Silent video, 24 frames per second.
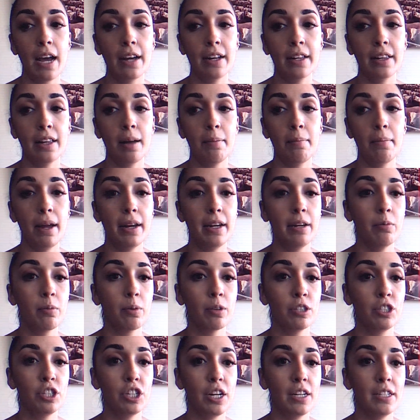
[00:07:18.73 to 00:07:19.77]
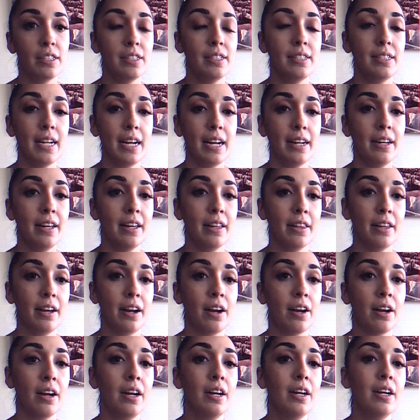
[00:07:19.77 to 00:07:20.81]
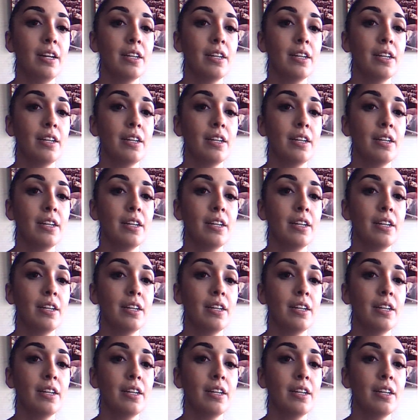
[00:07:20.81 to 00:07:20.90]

adding that many were just standing there.